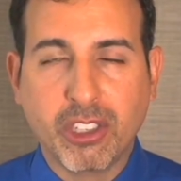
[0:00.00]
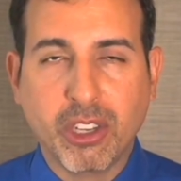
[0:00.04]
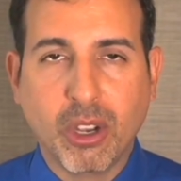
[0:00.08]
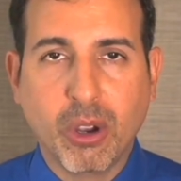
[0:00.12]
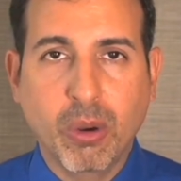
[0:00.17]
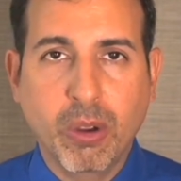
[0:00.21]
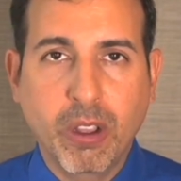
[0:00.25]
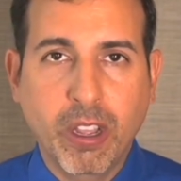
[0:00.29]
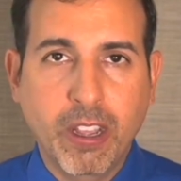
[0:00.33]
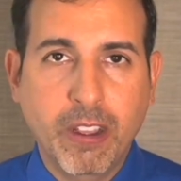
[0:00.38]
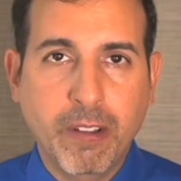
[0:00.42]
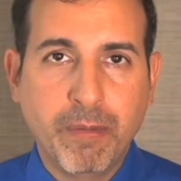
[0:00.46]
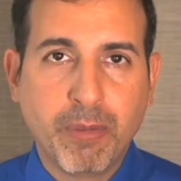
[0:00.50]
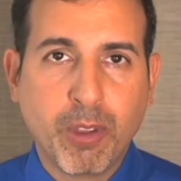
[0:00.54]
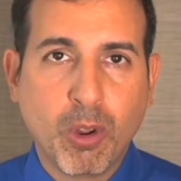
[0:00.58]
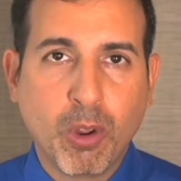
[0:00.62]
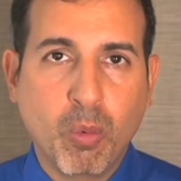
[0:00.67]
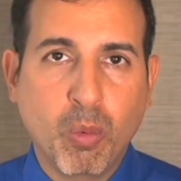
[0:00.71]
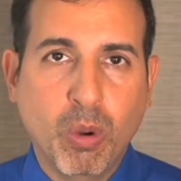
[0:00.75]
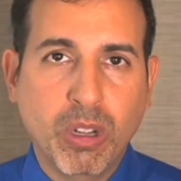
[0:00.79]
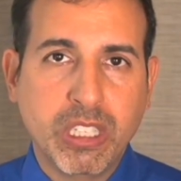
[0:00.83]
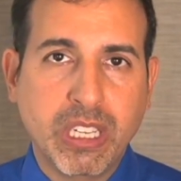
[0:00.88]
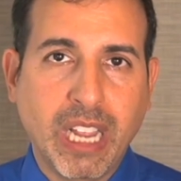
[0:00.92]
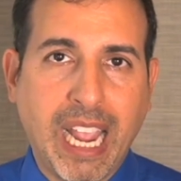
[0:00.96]
So
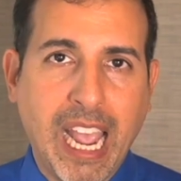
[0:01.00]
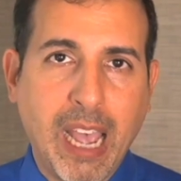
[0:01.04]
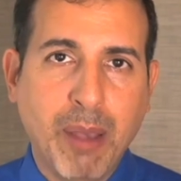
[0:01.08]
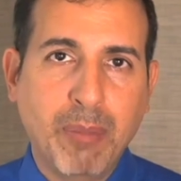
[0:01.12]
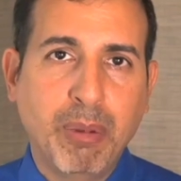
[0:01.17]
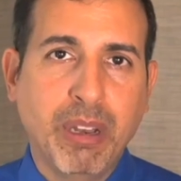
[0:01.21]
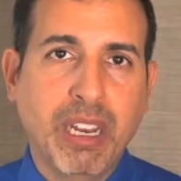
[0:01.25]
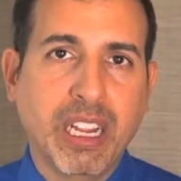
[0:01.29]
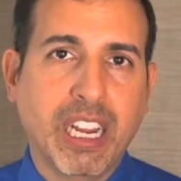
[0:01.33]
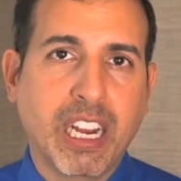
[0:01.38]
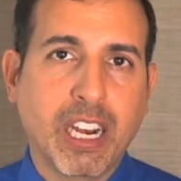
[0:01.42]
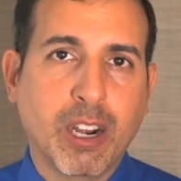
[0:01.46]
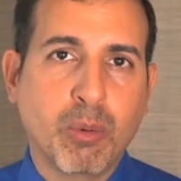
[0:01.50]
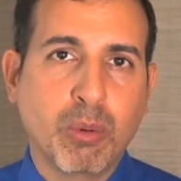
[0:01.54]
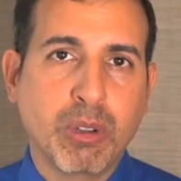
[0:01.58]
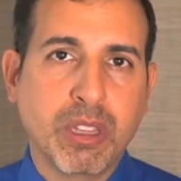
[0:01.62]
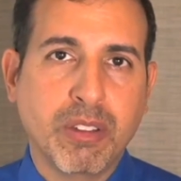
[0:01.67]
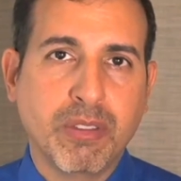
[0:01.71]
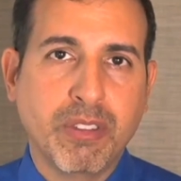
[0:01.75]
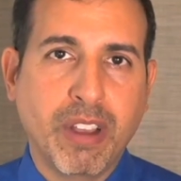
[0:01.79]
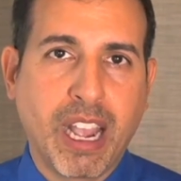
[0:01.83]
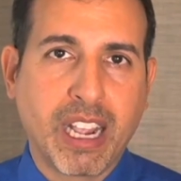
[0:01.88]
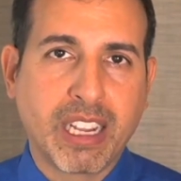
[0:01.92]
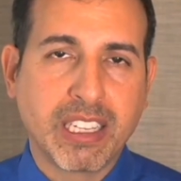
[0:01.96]
what's happening here
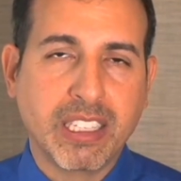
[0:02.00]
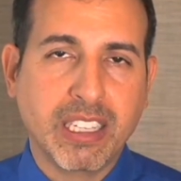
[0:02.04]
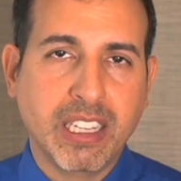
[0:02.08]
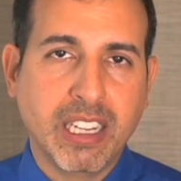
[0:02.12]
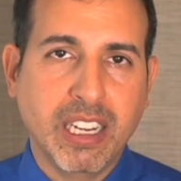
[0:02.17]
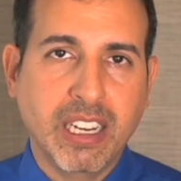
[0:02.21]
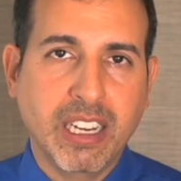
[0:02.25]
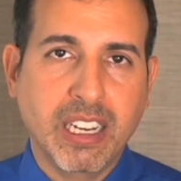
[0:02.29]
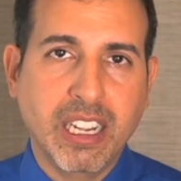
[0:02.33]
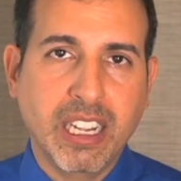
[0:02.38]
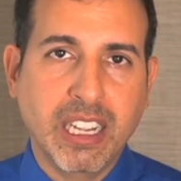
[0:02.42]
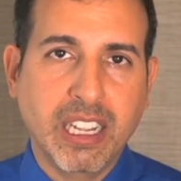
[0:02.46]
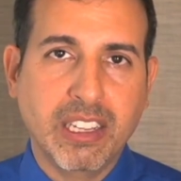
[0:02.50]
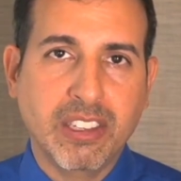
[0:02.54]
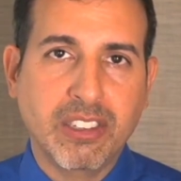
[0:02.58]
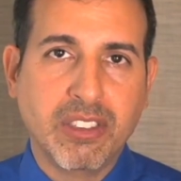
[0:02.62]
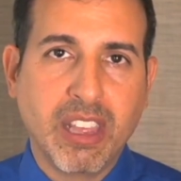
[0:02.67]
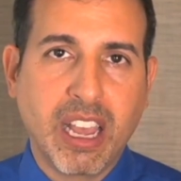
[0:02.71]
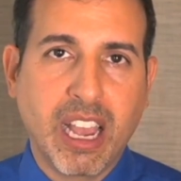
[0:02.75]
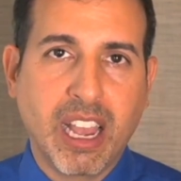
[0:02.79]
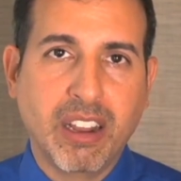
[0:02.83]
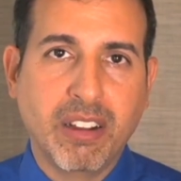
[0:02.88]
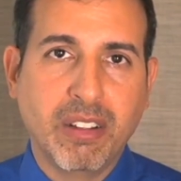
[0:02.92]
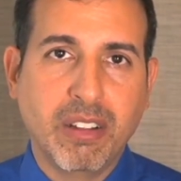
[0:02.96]
with the vaccine is
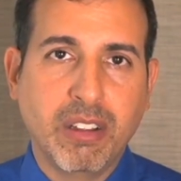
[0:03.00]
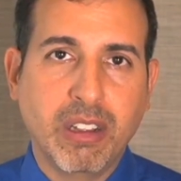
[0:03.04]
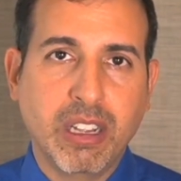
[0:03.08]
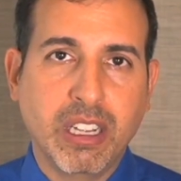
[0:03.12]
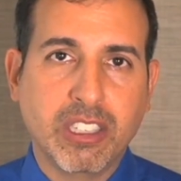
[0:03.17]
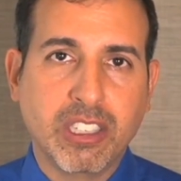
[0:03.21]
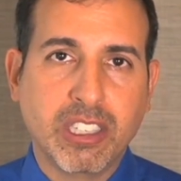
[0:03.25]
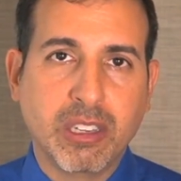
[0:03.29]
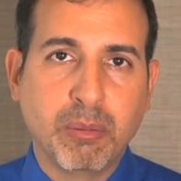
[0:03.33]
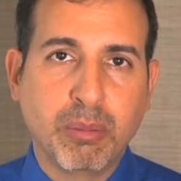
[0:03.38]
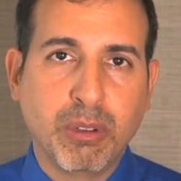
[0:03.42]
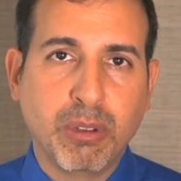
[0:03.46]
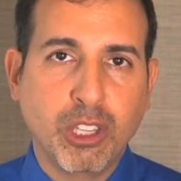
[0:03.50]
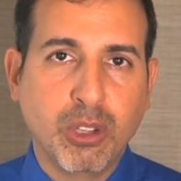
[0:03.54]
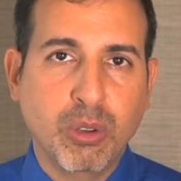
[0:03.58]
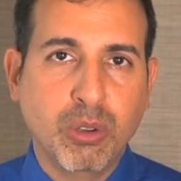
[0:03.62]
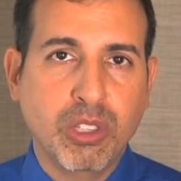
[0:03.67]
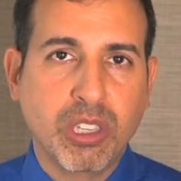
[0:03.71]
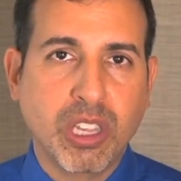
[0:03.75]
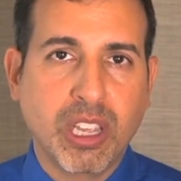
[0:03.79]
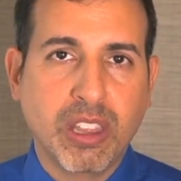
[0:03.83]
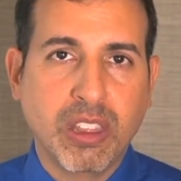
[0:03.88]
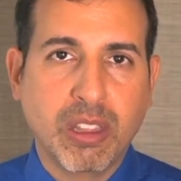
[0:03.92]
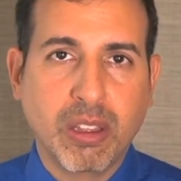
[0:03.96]
that it's simply
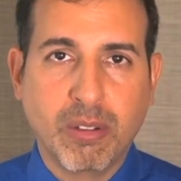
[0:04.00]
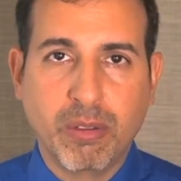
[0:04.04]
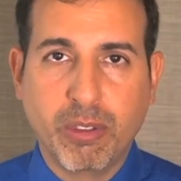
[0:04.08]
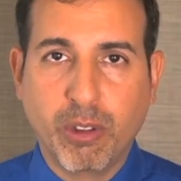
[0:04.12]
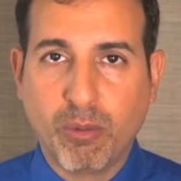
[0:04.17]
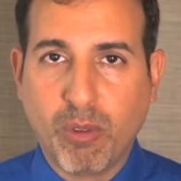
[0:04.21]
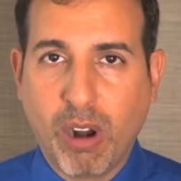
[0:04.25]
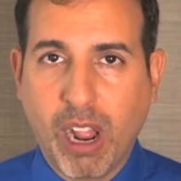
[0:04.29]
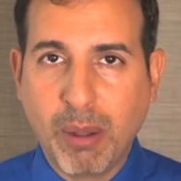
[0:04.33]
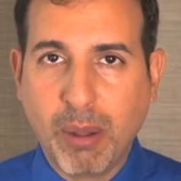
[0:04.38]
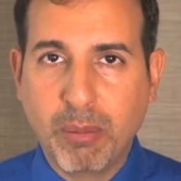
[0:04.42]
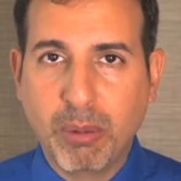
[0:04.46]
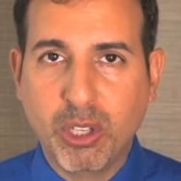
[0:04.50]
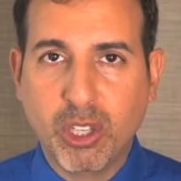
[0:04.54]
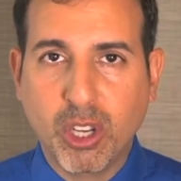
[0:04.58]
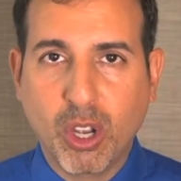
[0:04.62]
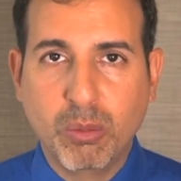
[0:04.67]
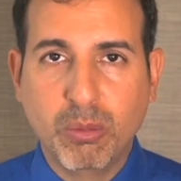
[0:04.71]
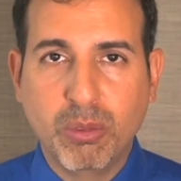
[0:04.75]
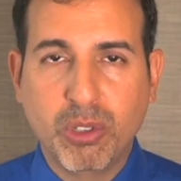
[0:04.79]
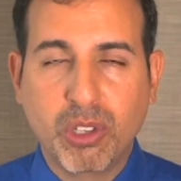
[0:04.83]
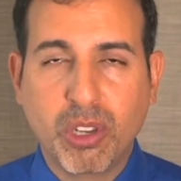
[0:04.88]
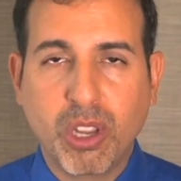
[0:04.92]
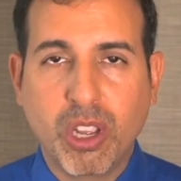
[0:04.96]
using the, the
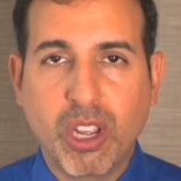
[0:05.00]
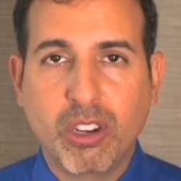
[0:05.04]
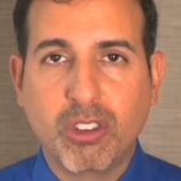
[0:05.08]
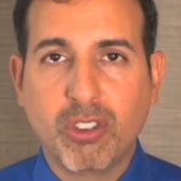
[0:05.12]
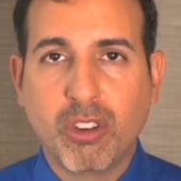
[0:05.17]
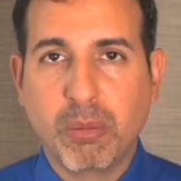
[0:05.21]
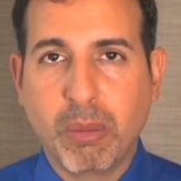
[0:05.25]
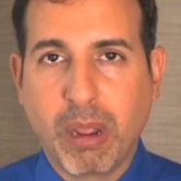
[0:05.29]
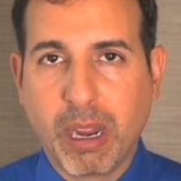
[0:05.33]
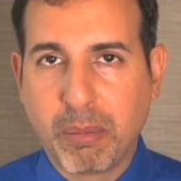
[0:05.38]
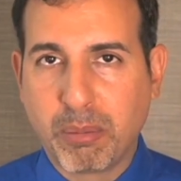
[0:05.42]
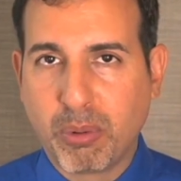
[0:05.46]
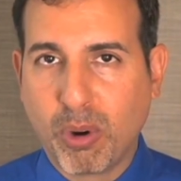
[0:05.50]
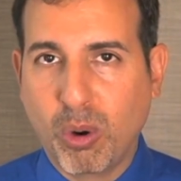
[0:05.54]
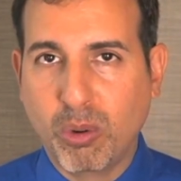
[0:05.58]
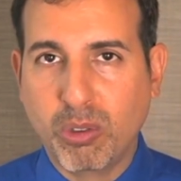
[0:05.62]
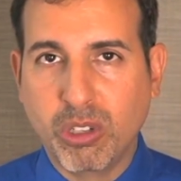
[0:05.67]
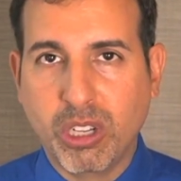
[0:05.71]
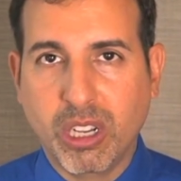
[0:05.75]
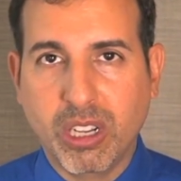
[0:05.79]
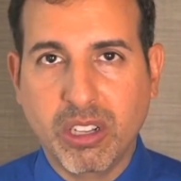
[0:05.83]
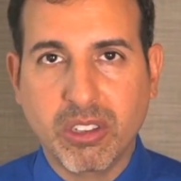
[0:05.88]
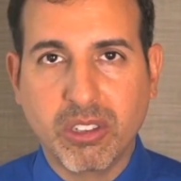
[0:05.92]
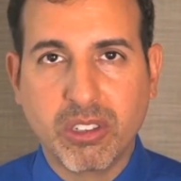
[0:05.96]
ribosomes to make
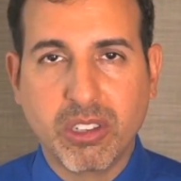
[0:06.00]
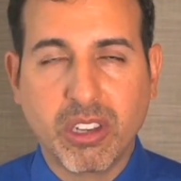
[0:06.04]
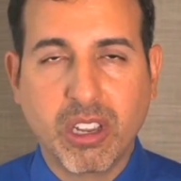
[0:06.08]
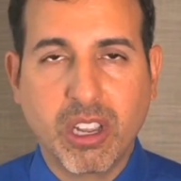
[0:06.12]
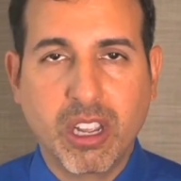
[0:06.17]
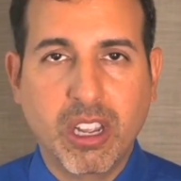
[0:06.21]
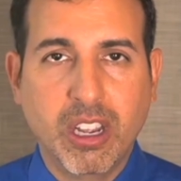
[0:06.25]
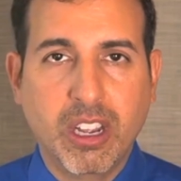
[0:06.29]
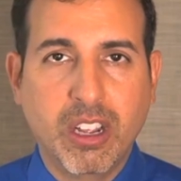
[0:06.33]
proteins.